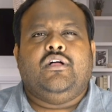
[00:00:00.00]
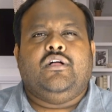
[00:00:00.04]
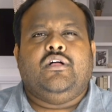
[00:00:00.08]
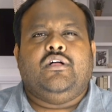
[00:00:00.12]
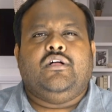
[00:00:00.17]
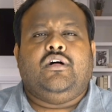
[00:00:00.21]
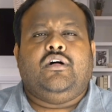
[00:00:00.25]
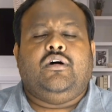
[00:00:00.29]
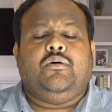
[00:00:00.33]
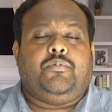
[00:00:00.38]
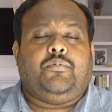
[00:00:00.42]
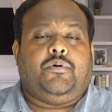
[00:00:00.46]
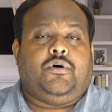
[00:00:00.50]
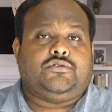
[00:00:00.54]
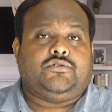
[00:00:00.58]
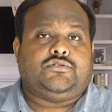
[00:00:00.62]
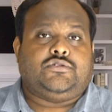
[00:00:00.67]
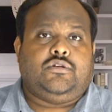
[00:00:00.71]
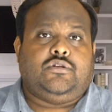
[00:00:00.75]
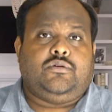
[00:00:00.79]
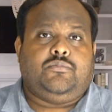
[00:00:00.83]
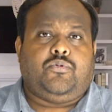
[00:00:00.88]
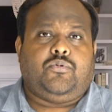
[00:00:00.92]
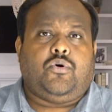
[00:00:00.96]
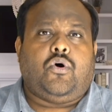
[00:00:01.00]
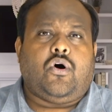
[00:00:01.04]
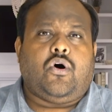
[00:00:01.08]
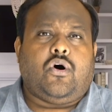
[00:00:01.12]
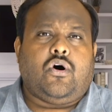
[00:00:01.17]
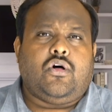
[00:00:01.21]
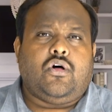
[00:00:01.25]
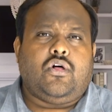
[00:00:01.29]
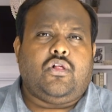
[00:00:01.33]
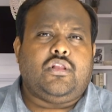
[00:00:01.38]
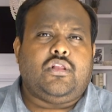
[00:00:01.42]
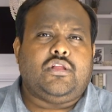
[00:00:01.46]
Apostle
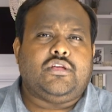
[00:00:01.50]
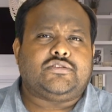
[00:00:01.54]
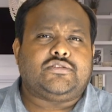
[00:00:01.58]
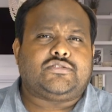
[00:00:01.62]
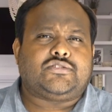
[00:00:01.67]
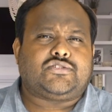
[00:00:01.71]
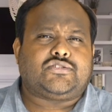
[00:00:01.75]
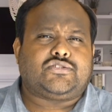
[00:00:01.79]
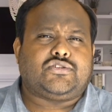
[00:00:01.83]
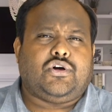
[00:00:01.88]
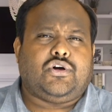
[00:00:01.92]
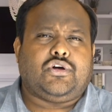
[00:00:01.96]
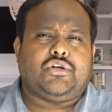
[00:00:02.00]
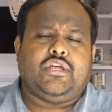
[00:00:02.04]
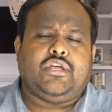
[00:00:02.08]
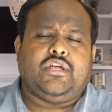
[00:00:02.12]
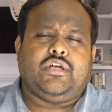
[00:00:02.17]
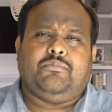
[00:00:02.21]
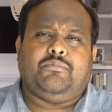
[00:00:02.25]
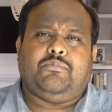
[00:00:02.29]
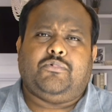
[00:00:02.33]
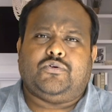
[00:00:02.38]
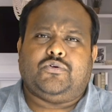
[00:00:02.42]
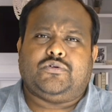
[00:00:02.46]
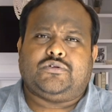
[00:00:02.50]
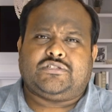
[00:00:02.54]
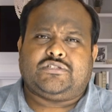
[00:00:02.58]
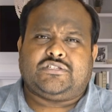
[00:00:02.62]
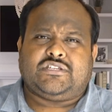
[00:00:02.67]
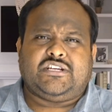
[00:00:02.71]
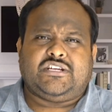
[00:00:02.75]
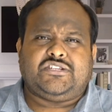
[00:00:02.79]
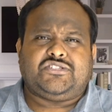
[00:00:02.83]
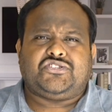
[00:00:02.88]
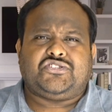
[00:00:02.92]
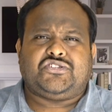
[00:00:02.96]
Paul is talking about
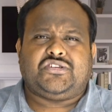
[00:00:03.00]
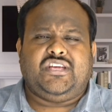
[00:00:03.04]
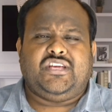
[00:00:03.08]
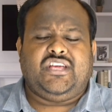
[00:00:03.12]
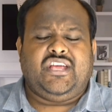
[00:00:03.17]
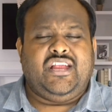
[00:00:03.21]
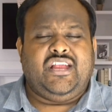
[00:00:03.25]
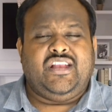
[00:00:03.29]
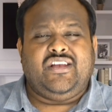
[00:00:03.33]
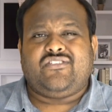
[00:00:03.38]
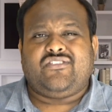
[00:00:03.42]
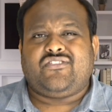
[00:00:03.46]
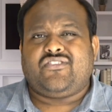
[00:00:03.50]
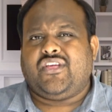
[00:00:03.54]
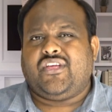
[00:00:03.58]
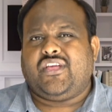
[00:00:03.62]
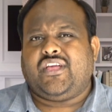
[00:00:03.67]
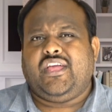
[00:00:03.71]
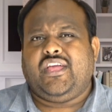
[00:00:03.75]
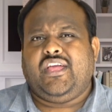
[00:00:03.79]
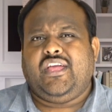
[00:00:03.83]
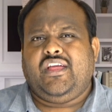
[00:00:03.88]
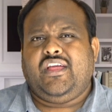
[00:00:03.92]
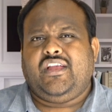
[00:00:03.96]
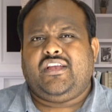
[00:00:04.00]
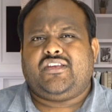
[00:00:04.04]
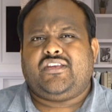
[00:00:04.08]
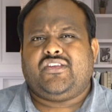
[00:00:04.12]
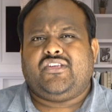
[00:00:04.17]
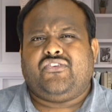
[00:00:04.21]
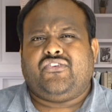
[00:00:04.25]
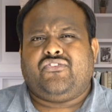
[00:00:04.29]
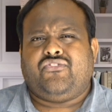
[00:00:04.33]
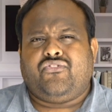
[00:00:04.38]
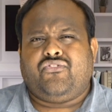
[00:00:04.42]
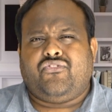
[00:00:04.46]
such intricate,
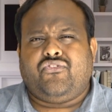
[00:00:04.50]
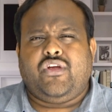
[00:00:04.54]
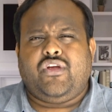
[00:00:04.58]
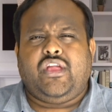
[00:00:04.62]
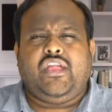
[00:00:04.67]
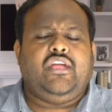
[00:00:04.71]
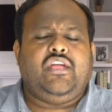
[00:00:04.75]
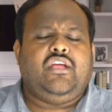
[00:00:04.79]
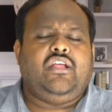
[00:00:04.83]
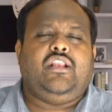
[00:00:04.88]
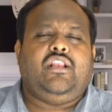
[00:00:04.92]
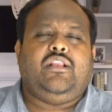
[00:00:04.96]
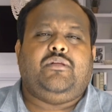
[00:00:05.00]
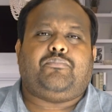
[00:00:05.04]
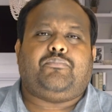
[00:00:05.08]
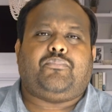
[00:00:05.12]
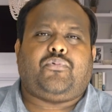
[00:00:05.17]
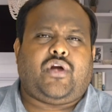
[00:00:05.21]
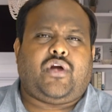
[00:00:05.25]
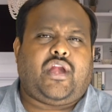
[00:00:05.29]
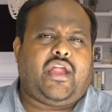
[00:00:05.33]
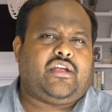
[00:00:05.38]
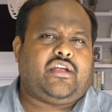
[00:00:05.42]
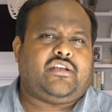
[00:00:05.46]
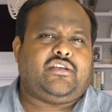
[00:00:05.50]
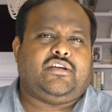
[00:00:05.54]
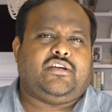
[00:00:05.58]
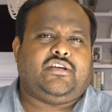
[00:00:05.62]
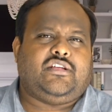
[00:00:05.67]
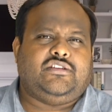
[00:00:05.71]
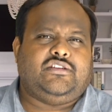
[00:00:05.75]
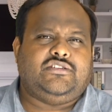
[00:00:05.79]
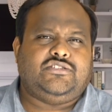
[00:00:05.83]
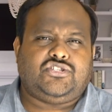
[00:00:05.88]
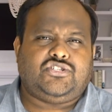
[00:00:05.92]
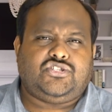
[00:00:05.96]
real, practical
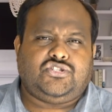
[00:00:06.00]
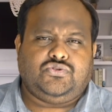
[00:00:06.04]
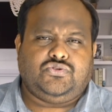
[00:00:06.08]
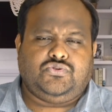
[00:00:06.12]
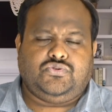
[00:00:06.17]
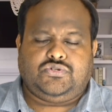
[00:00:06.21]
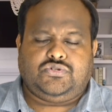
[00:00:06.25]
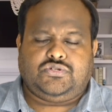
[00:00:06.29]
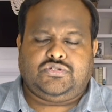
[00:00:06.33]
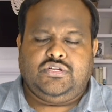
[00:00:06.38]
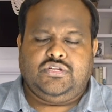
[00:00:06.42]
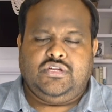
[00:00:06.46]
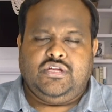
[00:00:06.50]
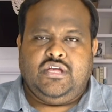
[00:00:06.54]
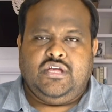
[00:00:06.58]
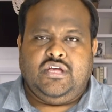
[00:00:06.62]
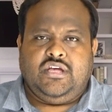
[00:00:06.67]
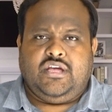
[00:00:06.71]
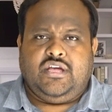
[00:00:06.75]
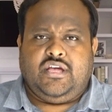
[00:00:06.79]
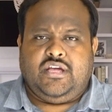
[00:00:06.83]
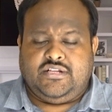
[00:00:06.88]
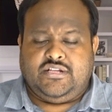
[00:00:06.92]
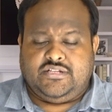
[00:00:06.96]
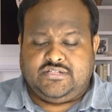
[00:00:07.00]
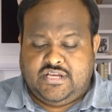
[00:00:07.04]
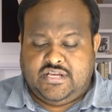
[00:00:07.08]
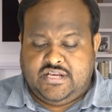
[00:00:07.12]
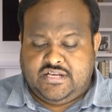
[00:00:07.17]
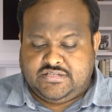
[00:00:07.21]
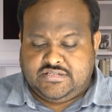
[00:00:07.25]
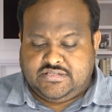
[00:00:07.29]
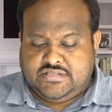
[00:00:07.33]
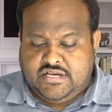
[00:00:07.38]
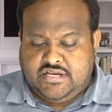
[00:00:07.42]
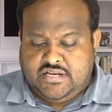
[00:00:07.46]
issues. And he
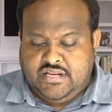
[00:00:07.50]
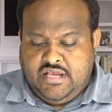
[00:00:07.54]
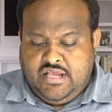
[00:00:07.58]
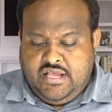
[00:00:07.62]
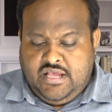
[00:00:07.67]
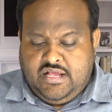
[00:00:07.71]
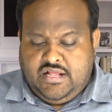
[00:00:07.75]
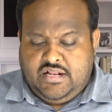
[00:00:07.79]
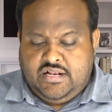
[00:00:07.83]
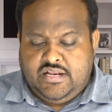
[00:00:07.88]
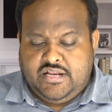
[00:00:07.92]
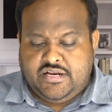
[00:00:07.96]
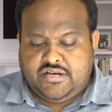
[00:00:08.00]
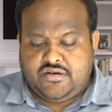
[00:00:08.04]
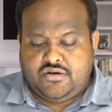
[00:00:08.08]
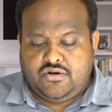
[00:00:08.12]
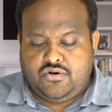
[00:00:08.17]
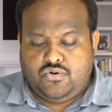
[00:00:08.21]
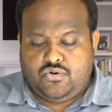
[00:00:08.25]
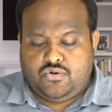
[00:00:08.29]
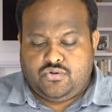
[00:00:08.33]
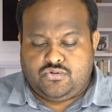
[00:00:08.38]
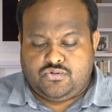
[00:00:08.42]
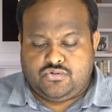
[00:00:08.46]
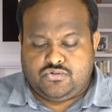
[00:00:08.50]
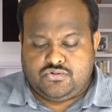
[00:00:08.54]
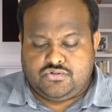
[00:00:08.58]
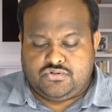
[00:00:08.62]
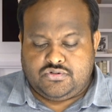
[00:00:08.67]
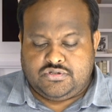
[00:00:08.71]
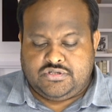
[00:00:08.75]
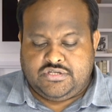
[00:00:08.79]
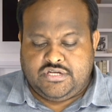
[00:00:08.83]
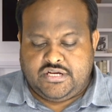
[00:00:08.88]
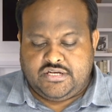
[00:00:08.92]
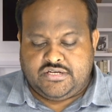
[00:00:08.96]
says that let no
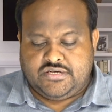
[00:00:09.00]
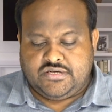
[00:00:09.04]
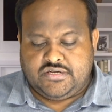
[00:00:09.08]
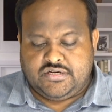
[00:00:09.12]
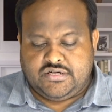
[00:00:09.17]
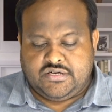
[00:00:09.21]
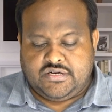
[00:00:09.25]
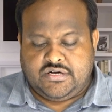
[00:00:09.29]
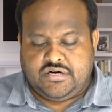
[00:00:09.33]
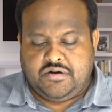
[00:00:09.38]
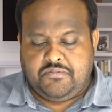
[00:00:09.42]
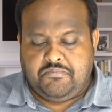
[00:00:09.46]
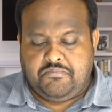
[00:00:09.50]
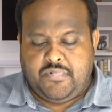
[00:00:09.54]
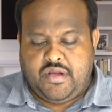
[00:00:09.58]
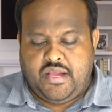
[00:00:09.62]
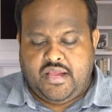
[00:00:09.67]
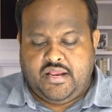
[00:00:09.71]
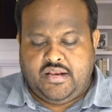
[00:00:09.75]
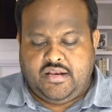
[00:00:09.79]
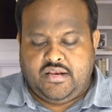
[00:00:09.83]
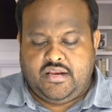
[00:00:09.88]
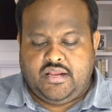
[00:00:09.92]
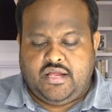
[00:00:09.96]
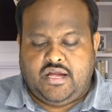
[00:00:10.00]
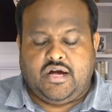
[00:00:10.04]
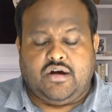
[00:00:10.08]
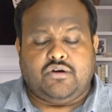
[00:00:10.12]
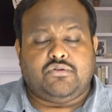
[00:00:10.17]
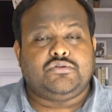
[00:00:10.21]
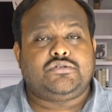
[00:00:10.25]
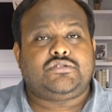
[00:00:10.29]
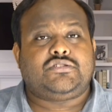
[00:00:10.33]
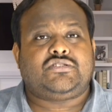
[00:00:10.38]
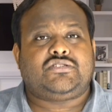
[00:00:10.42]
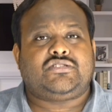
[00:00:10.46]
debt remain
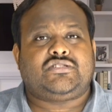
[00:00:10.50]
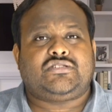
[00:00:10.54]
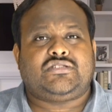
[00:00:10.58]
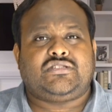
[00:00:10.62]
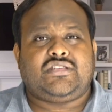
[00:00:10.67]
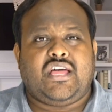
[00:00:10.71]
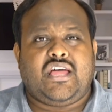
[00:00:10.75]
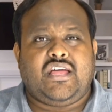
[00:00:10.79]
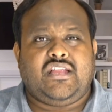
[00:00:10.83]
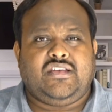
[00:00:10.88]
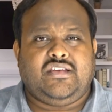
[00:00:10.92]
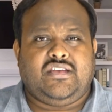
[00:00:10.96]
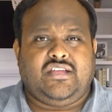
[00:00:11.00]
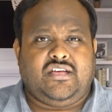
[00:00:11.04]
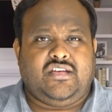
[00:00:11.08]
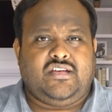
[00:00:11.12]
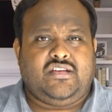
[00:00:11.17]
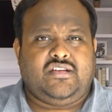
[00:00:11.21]
outstanding.